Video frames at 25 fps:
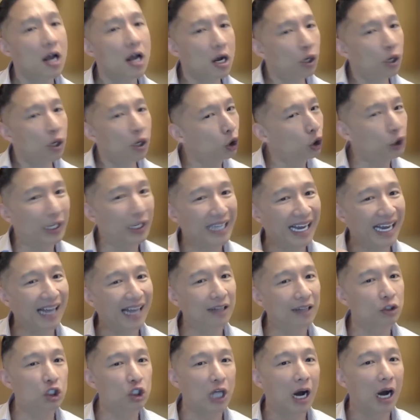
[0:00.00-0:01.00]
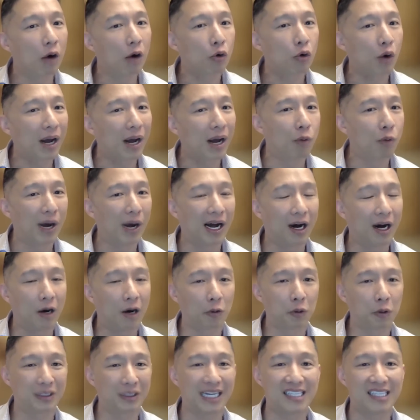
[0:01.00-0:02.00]
which again gel quite well
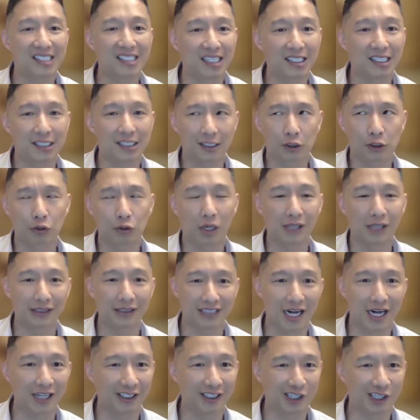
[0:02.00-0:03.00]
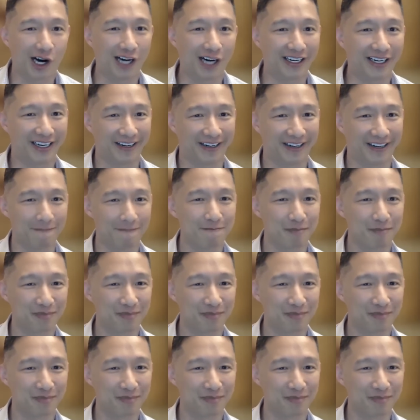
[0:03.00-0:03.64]
with that $60 to $100 target.